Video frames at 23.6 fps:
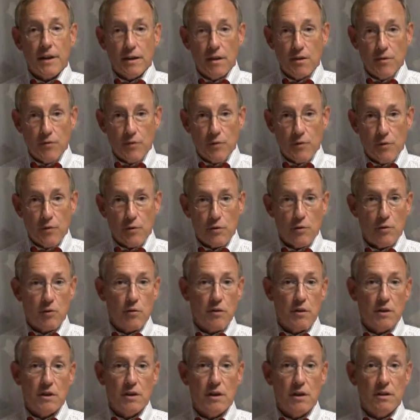Thank you for
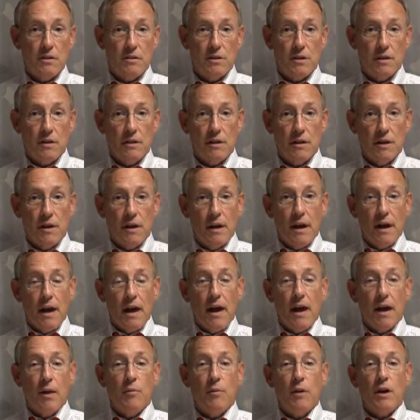your attention,
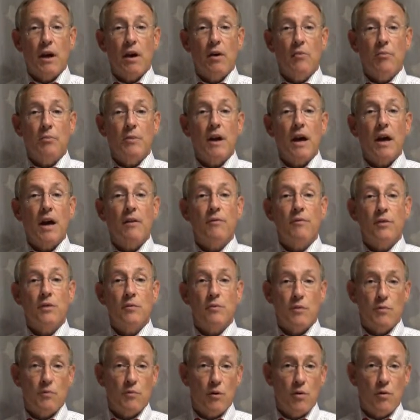and we hope to
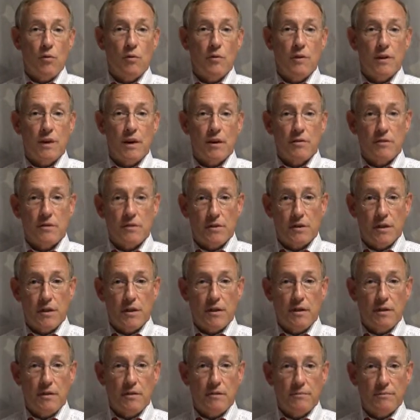have you enroll in our
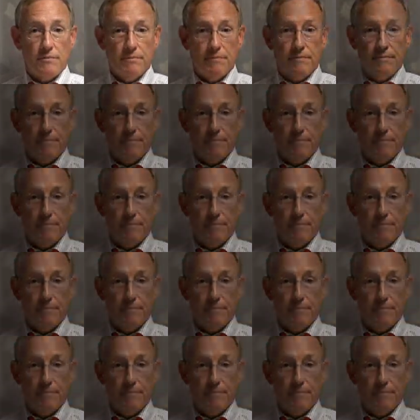study.